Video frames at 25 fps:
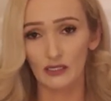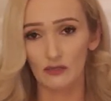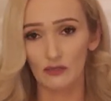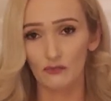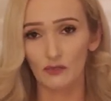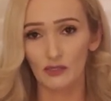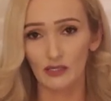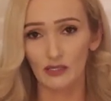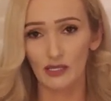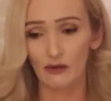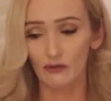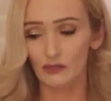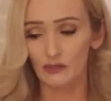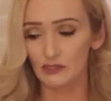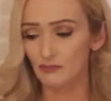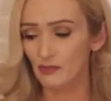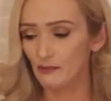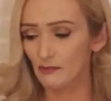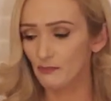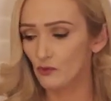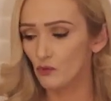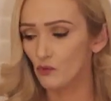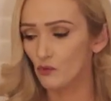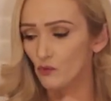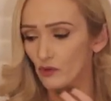when there was
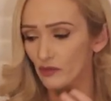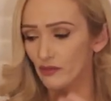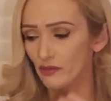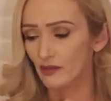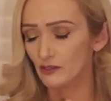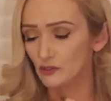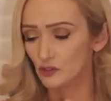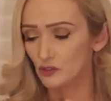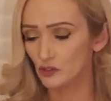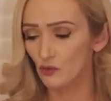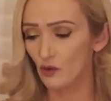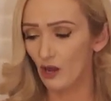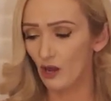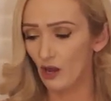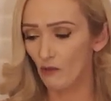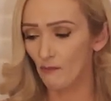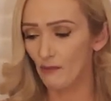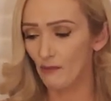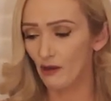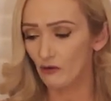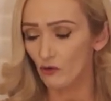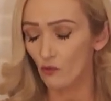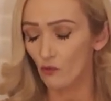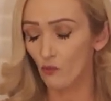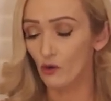people who were there to help,
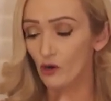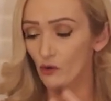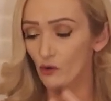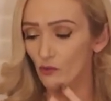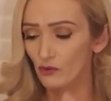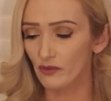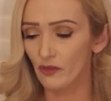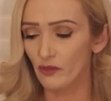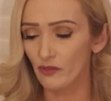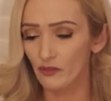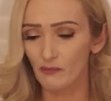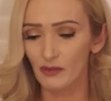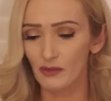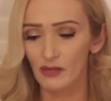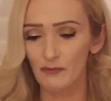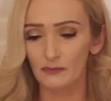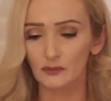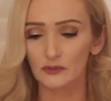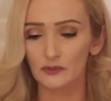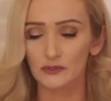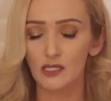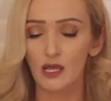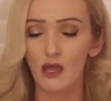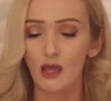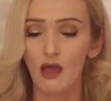how to work with other
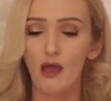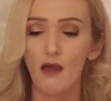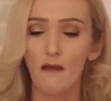people,